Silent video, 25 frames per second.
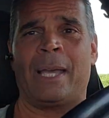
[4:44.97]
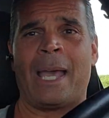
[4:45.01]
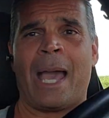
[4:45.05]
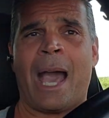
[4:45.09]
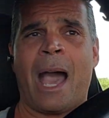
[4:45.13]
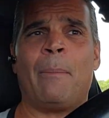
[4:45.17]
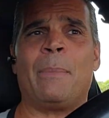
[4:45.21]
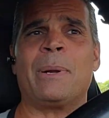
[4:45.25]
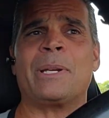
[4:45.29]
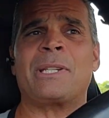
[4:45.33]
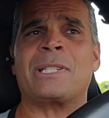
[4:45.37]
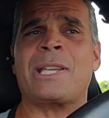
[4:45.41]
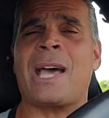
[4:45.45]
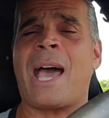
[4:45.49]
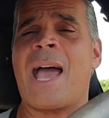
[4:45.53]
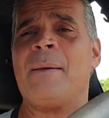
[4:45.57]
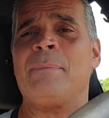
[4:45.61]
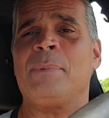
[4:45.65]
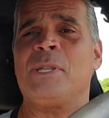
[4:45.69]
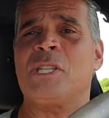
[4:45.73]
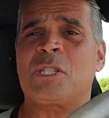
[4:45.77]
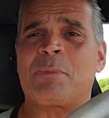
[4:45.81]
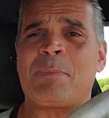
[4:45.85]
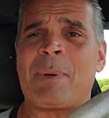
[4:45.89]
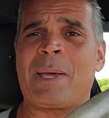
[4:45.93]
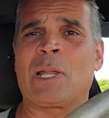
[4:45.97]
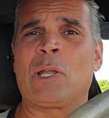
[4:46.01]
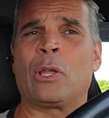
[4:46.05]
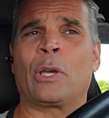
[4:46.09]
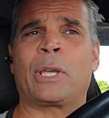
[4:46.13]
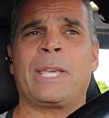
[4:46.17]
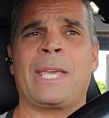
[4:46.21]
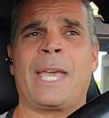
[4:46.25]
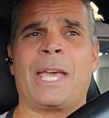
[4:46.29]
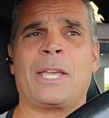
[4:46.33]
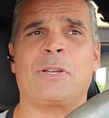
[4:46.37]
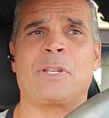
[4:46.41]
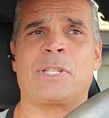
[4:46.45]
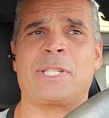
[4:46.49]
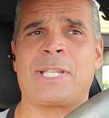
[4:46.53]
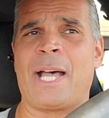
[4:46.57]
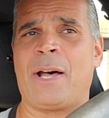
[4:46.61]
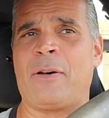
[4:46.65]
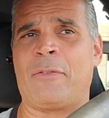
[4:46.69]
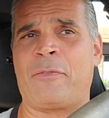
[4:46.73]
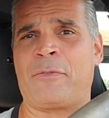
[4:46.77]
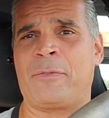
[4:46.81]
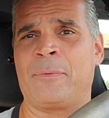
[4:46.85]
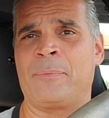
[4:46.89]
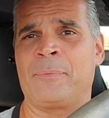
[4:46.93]
How much time do you spend looking at
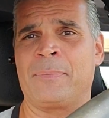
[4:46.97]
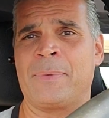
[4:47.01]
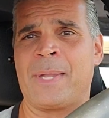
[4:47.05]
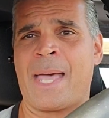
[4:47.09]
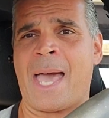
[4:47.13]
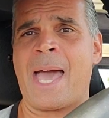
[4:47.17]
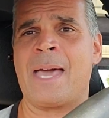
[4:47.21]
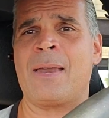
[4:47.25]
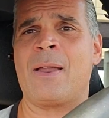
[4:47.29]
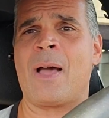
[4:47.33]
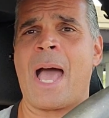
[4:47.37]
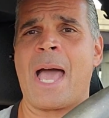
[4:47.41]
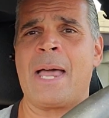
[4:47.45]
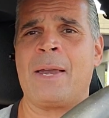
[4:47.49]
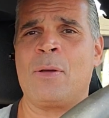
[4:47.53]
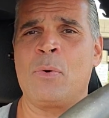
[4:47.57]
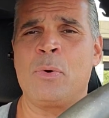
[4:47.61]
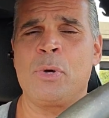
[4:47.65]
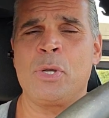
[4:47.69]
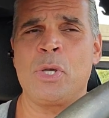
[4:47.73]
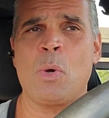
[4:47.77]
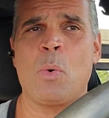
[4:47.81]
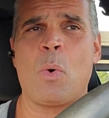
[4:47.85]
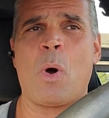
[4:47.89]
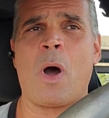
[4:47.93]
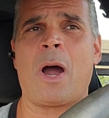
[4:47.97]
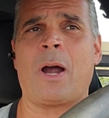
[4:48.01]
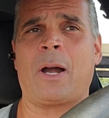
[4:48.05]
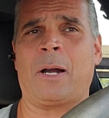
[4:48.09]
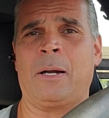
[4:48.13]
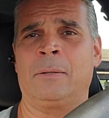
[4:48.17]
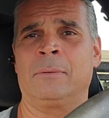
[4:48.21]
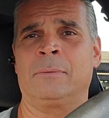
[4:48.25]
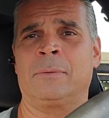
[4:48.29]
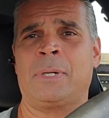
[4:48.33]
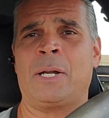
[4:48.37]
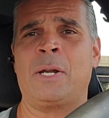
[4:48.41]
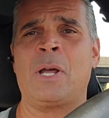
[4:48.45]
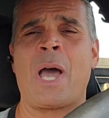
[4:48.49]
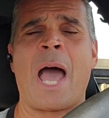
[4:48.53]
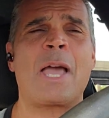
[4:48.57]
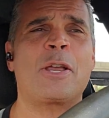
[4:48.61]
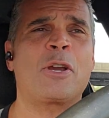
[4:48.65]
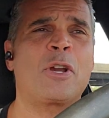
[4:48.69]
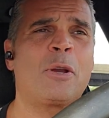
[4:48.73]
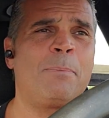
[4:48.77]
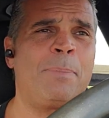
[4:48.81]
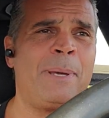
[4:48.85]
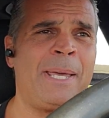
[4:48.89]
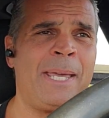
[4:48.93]
yourself and who you are and how
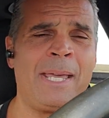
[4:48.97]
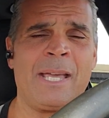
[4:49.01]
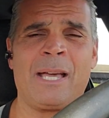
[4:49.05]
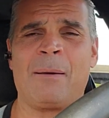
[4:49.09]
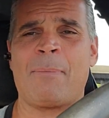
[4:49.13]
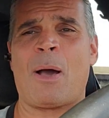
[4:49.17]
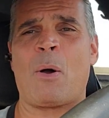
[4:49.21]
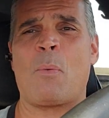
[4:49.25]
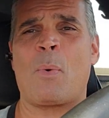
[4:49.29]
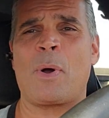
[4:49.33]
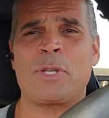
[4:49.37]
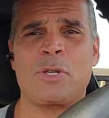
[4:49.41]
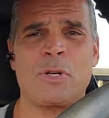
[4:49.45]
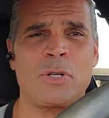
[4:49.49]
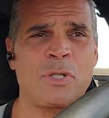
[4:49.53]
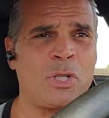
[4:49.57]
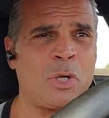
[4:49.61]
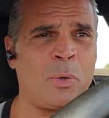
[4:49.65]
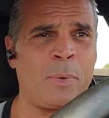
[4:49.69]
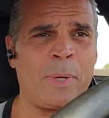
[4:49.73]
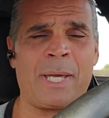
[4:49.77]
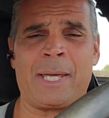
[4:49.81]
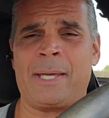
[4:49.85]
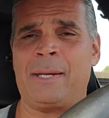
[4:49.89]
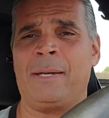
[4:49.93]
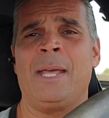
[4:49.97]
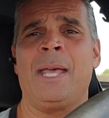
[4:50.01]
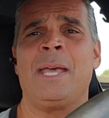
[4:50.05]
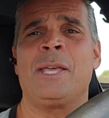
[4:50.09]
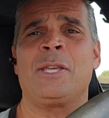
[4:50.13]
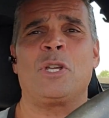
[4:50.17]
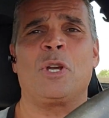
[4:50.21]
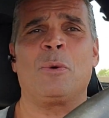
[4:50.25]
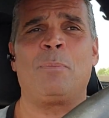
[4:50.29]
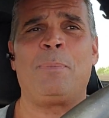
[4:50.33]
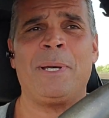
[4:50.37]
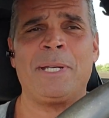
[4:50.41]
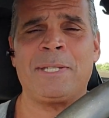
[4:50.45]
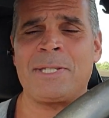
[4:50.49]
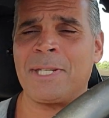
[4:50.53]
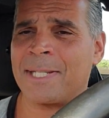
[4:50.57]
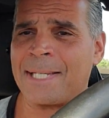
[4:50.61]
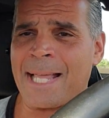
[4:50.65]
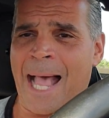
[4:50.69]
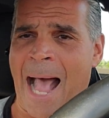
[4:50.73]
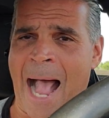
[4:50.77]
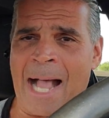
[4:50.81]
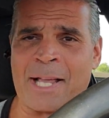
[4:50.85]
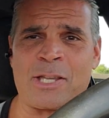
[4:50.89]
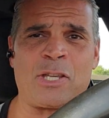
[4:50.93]
you're being about what you're doing and your business
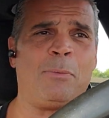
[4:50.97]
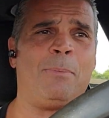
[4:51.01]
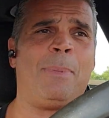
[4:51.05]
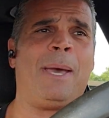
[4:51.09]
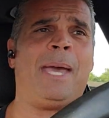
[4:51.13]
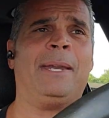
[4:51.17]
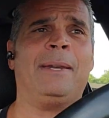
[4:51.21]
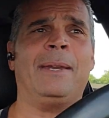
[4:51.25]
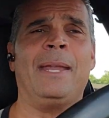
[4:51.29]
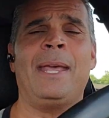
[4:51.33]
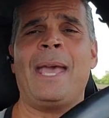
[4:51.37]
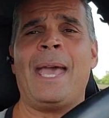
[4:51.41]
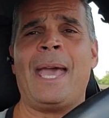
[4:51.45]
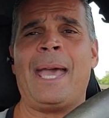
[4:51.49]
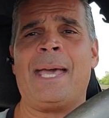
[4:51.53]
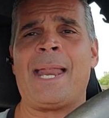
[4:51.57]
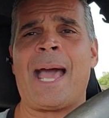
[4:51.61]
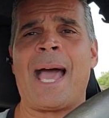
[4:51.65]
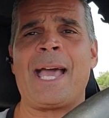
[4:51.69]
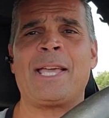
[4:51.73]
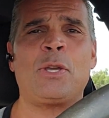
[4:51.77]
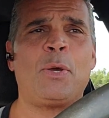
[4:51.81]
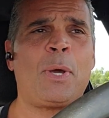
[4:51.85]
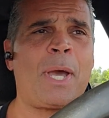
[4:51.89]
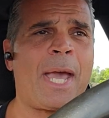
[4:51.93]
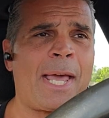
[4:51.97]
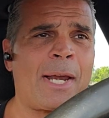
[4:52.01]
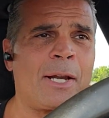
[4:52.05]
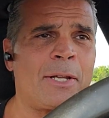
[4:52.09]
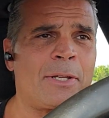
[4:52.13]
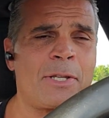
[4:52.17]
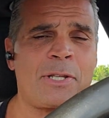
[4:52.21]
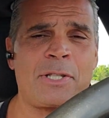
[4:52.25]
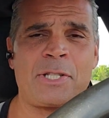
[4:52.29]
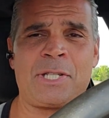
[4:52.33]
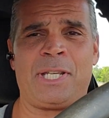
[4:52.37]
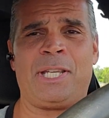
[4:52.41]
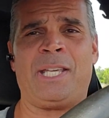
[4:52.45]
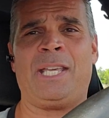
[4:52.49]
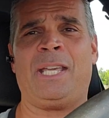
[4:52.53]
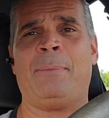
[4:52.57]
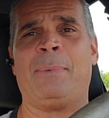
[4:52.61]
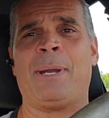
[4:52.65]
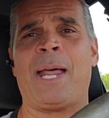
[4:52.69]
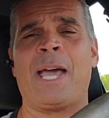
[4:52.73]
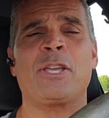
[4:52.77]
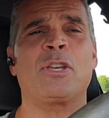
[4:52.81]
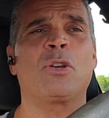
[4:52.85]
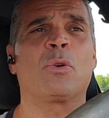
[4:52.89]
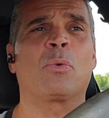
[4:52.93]
acumen and how you handle the team
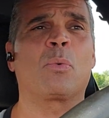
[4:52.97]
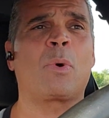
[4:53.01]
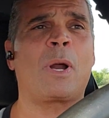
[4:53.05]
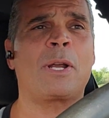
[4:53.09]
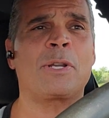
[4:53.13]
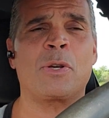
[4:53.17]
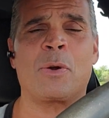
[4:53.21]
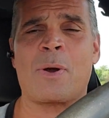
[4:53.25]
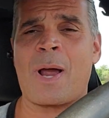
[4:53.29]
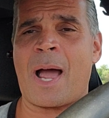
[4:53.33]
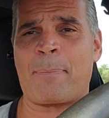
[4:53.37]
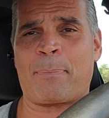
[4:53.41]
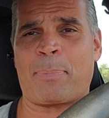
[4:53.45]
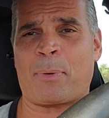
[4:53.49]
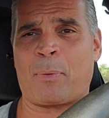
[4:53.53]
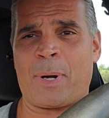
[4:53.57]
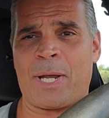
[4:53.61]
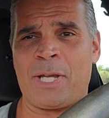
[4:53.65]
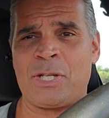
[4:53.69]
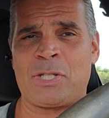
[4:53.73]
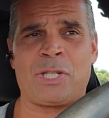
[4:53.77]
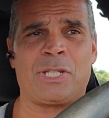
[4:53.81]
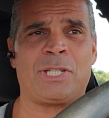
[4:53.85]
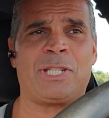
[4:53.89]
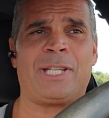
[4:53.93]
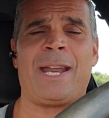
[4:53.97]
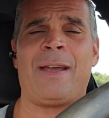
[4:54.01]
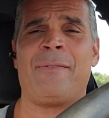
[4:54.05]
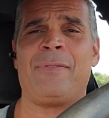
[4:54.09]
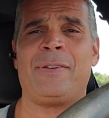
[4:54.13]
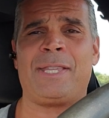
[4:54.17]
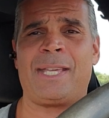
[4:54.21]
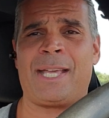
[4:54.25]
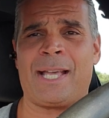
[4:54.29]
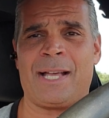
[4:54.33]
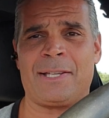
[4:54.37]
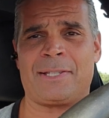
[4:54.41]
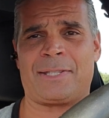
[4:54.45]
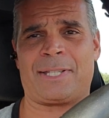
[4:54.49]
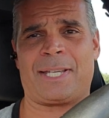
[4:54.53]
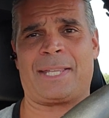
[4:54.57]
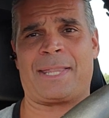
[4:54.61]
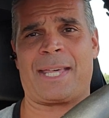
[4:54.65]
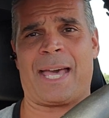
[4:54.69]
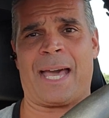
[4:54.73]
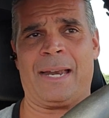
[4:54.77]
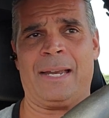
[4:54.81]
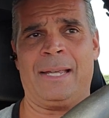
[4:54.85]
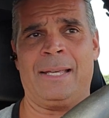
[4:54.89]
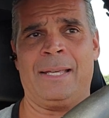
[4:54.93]
and how you run your operations and everything else like
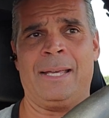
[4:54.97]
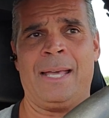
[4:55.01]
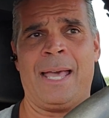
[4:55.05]
that.